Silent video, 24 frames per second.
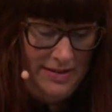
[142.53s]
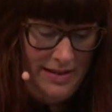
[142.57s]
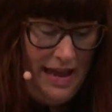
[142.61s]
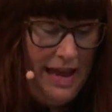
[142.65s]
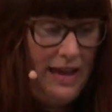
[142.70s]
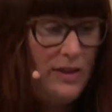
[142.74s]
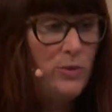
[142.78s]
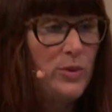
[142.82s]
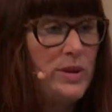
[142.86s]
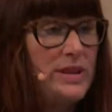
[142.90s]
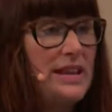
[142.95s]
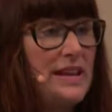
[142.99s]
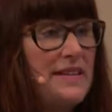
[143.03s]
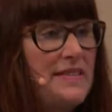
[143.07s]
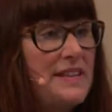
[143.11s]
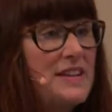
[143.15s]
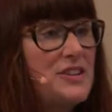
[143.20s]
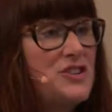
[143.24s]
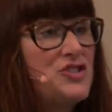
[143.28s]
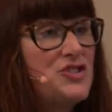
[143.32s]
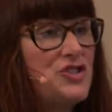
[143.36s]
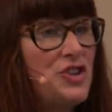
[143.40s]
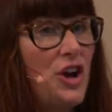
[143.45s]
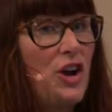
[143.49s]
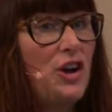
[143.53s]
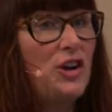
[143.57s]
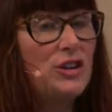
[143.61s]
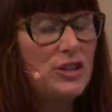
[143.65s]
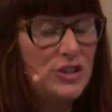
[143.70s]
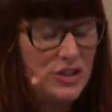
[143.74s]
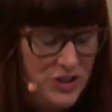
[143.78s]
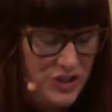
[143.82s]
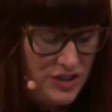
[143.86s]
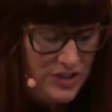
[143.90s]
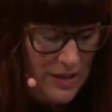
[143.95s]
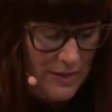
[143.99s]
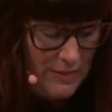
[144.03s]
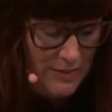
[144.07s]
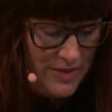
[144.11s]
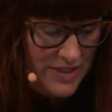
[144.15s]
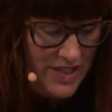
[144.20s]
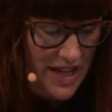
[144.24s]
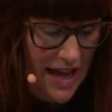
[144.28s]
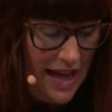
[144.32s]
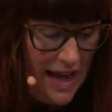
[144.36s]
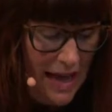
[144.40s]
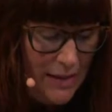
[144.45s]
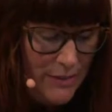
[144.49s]
And within the church,
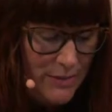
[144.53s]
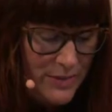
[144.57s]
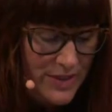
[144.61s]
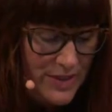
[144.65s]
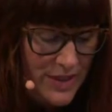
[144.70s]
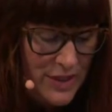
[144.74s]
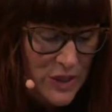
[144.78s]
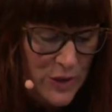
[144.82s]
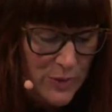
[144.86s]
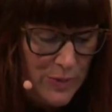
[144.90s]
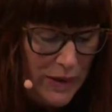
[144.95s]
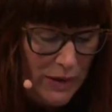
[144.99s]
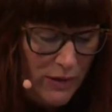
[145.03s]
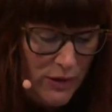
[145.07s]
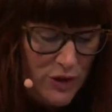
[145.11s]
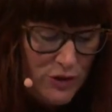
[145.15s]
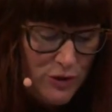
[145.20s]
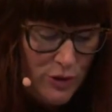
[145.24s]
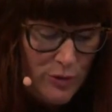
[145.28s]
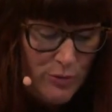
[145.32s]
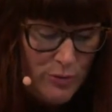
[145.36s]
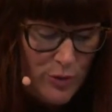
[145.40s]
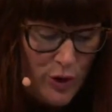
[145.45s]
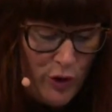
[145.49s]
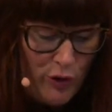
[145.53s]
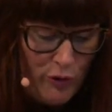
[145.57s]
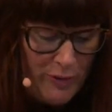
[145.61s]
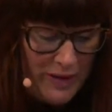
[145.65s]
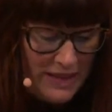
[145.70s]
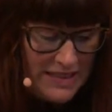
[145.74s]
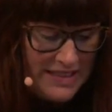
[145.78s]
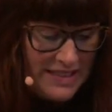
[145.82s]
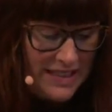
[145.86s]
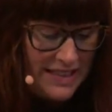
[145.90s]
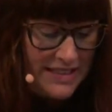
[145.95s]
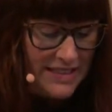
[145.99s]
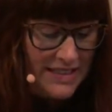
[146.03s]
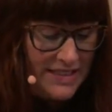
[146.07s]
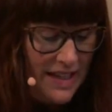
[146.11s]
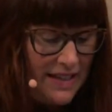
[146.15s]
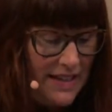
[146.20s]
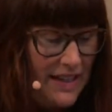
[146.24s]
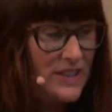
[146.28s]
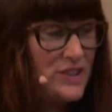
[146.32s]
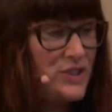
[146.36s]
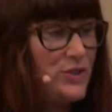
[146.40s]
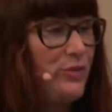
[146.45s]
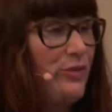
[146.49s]
sometimes the spiritual movements that
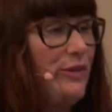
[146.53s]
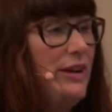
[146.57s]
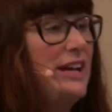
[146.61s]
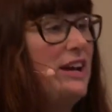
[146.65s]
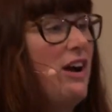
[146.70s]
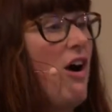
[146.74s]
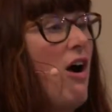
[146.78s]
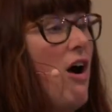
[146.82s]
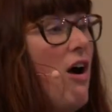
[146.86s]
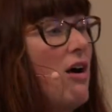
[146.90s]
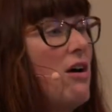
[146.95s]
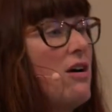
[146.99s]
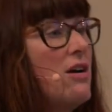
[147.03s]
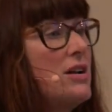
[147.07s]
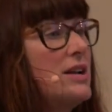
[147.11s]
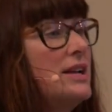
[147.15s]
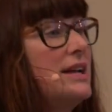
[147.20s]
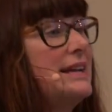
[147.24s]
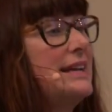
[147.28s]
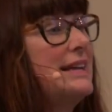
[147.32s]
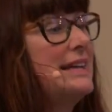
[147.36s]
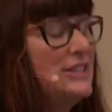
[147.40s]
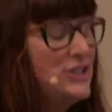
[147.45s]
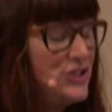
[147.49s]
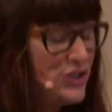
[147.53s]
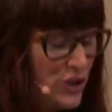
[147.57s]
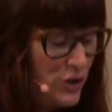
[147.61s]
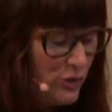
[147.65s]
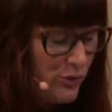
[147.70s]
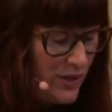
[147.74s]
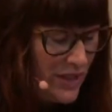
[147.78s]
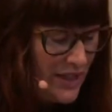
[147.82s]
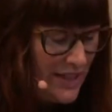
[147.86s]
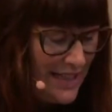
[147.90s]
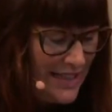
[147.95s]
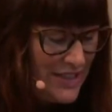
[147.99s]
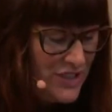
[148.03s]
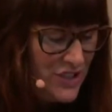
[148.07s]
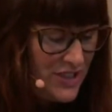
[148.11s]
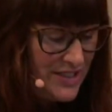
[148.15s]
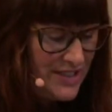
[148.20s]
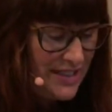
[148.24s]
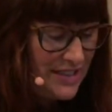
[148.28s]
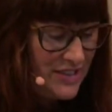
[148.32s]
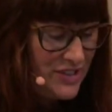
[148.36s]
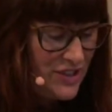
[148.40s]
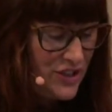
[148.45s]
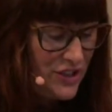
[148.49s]
set us free harden into
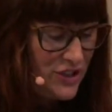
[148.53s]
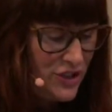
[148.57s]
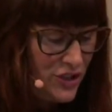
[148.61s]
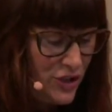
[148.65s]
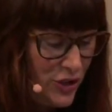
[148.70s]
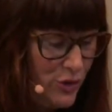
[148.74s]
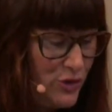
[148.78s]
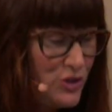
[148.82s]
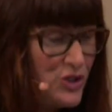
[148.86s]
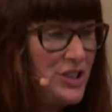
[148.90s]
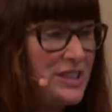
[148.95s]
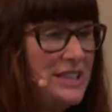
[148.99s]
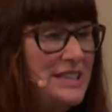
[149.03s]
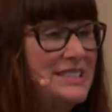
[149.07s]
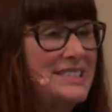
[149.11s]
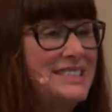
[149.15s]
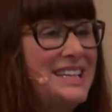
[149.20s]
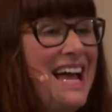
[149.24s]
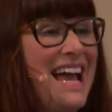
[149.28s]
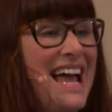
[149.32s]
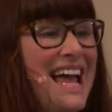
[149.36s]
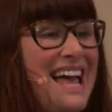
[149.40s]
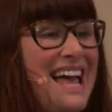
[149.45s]
religious institutions